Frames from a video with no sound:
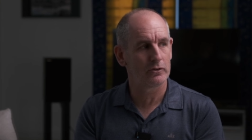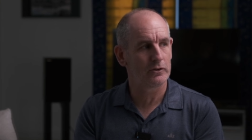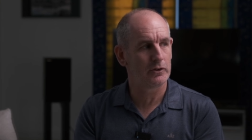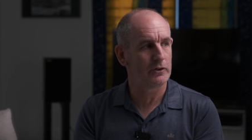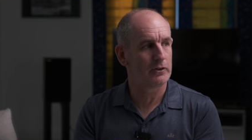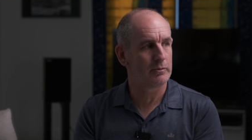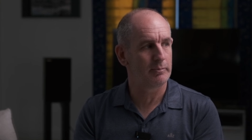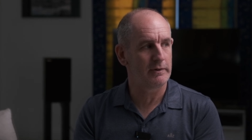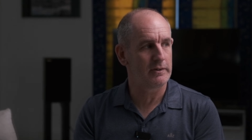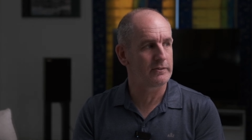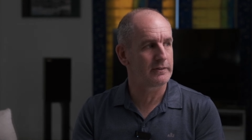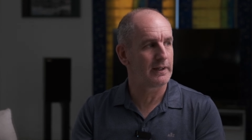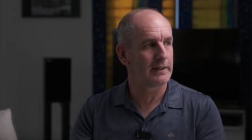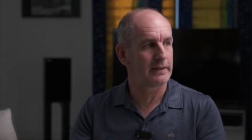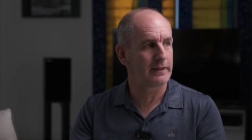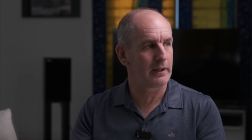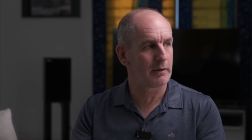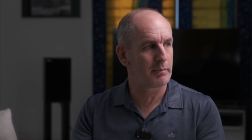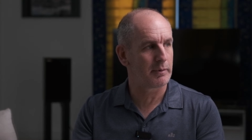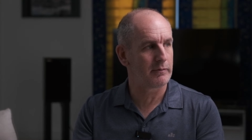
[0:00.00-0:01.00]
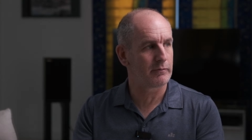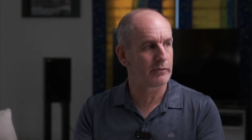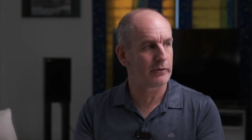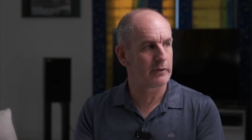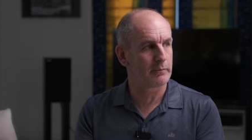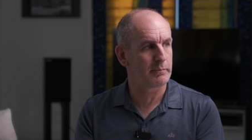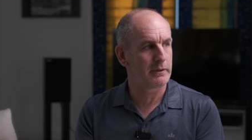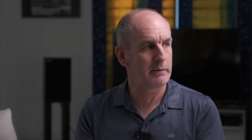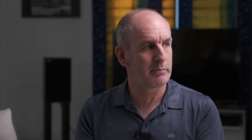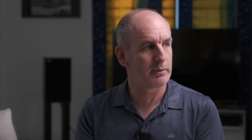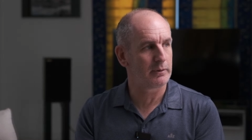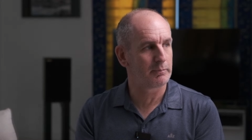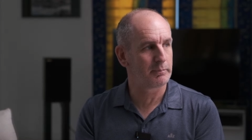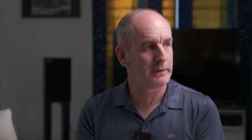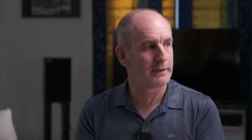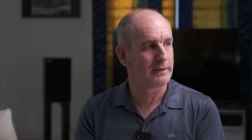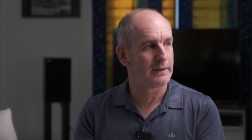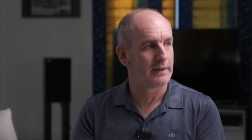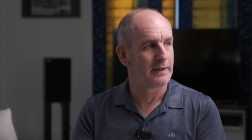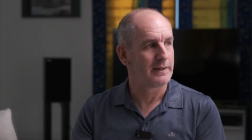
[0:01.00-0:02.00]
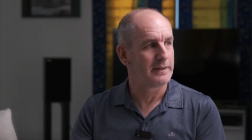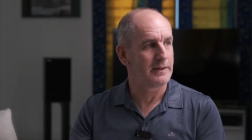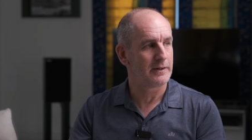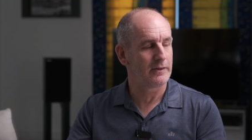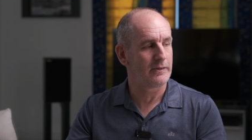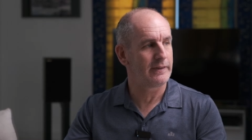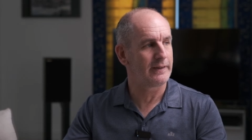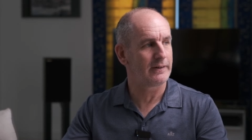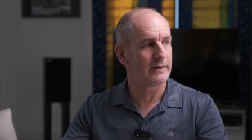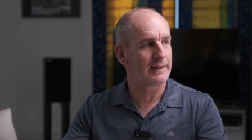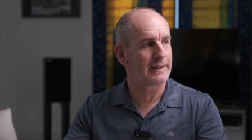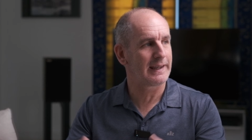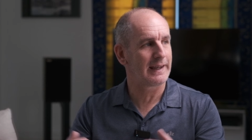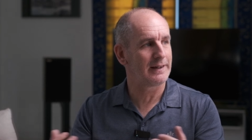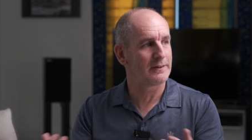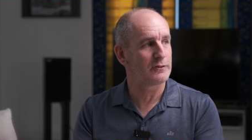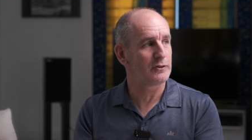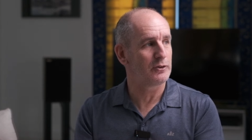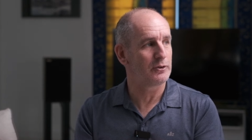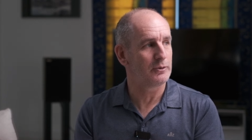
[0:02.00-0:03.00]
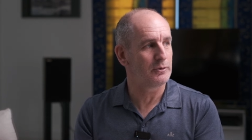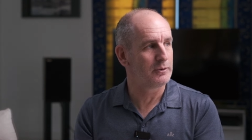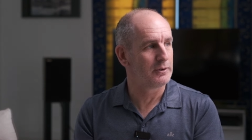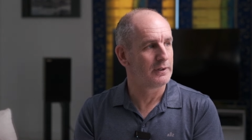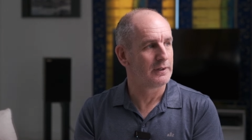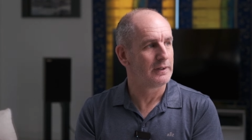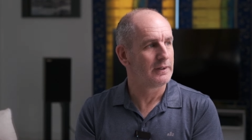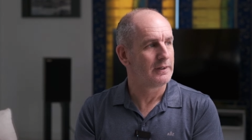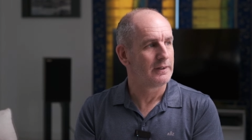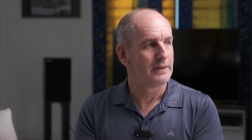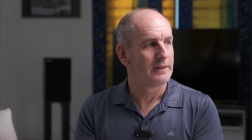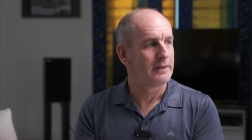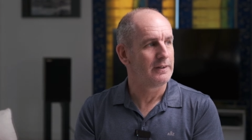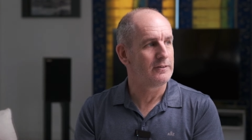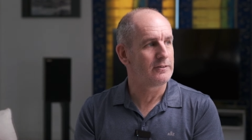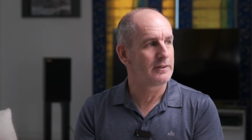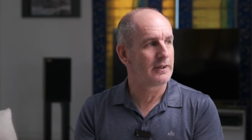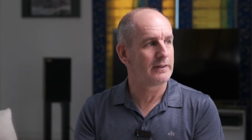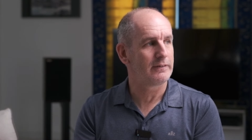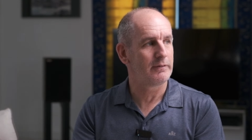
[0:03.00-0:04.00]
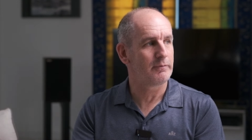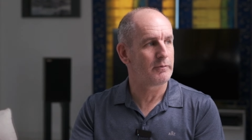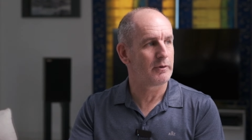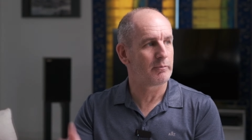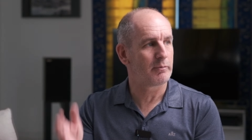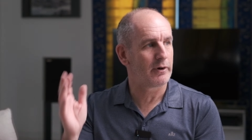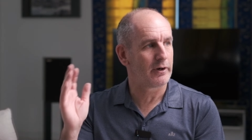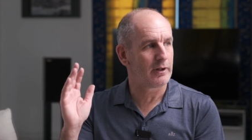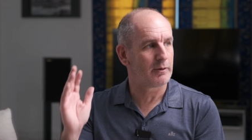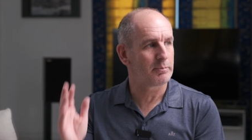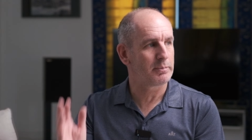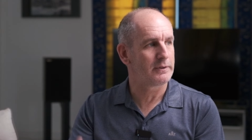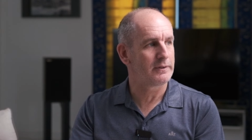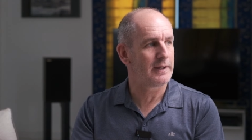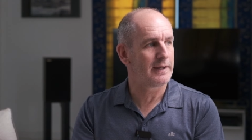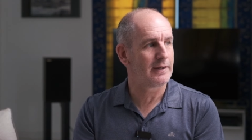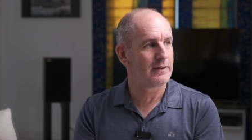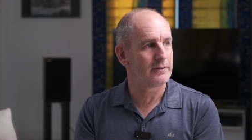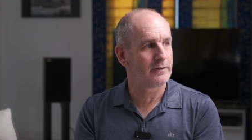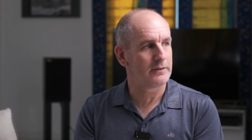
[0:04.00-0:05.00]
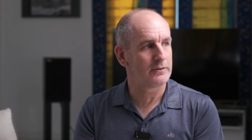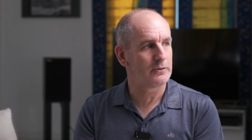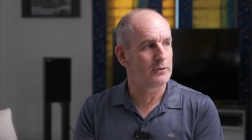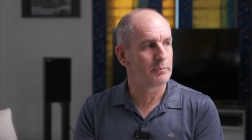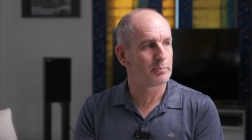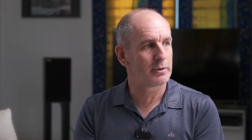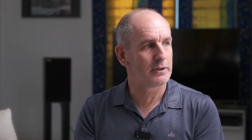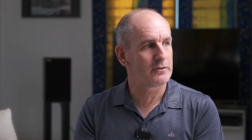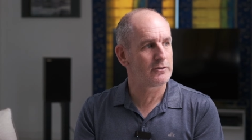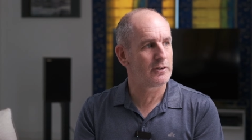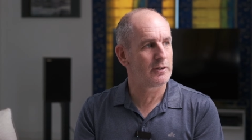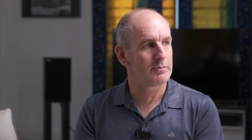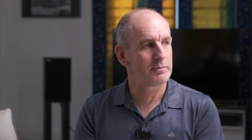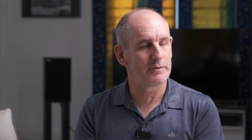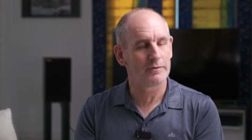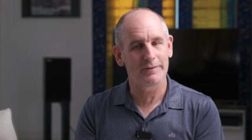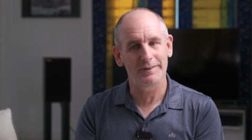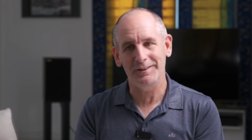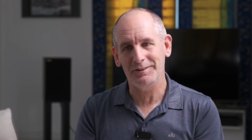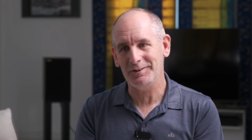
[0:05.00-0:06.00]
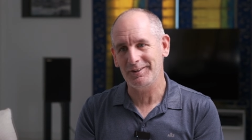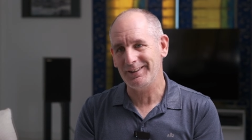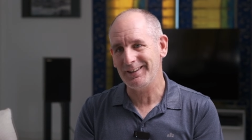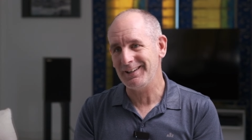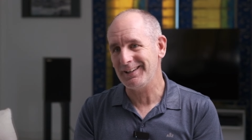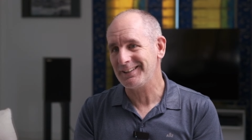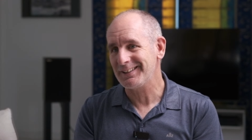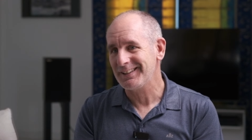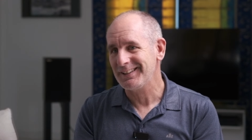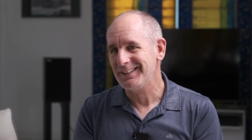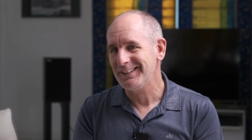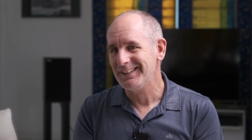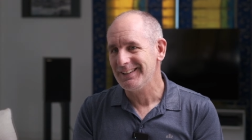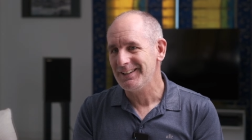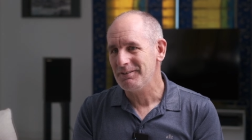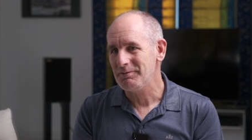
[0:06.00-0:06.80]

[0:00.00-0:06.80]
new to me standing yeah. up in front of people. But the only thing I can't do is getting them to run up and down and do press ups and things like that